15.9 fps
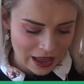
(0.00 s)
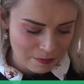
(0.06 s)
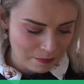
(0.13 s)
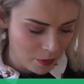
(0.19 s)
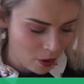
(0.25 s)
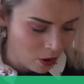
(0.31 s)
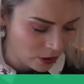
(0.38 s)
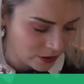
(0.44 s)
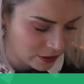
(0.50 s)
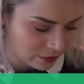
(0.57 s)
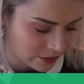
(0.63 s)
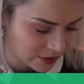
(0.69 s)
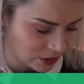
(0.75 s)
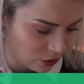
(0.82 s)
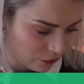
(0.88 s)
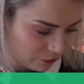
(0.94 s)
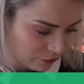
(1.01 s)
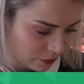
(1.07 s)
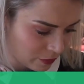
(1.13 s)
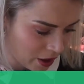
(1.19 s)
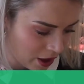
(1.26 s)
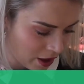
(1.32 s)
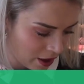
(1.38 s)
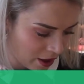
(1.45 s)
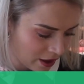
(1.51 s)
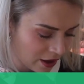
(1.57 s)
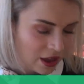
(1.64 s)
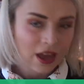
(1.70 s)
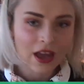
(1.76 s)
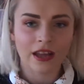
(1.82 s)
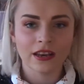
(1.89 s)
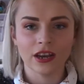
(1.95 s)
bought some stuff from her,
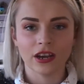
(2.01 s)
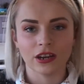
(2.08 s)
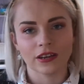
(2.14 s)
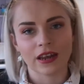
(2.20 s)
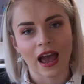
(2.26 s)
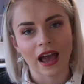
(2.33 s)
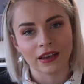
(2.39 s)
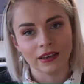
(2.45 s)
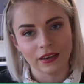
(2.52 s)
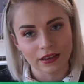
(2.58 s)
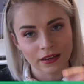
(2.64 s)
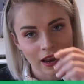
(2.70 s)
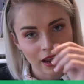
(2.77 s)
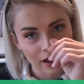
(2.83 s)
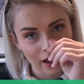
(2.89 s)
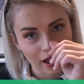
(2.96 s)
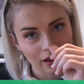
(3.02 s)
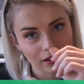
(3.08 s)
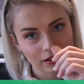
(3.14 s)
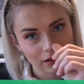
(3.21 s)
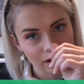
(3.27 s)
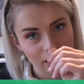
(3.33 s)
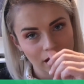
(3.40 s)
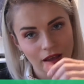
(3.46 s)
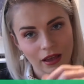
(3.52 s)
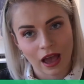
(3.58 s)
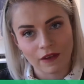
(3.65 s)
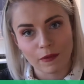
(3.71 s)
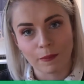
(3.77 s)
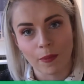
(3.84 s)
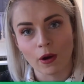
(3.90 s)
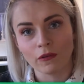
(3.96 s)
and you can like have
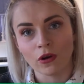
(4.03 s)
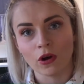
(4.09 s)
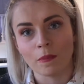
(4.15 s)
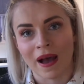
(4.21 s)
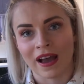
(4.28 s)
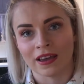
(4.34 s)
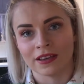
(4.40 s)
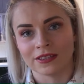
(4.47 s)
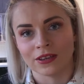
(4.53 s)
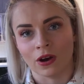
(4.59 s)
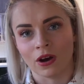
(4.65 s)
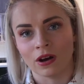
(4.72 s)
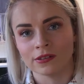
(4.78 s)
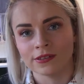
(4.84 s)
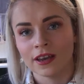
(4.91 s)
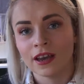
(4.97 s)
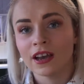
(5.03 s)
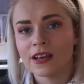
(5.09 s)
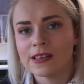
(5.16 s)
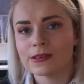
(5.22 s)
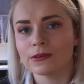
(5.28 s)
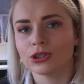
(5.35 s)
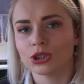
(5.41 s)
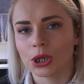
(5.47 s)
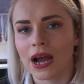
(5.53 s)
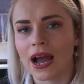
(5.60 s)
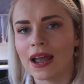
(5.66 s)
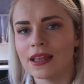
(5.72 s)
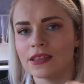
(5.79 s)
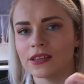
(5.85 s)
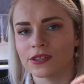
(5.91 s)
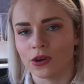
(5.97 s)
a borrow bag, it's called. So I
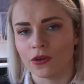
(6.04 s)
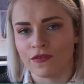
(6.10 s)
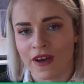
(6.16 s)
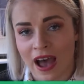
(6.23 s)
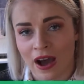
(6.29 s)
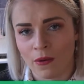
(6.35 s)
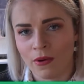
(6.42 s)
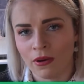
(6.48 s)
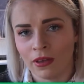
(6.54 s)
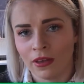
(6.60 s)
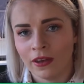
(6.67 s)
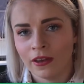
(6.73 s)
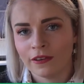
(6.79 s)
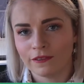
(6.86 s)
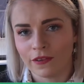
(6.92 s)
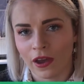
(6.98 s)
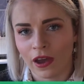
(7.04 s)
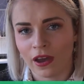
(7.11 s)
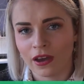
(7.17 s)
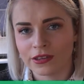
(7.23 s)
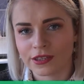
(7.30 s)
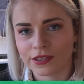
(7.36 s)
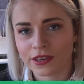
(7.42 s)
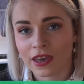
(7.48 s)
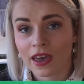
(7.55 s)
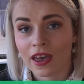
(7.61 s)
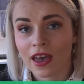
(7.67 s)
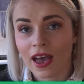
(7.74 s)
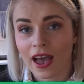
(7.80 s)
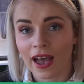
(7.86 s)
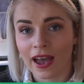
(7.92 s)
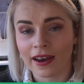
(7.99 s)
tried the stuff out first,
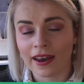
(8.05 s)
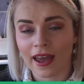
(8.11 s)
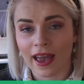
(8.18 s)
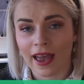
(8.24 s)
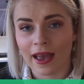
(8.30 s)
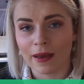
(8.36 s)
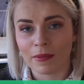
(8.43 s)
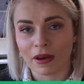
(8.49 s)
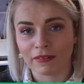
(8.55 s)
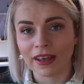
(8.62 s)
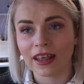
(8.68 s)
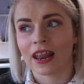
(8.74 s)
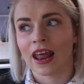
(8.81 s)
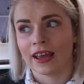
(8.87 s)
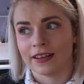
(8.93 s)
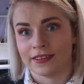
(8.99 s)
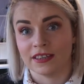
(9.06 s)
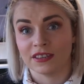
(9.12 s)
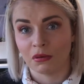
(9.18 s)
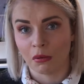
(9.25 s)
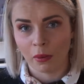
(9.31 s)
and I really liked it, so I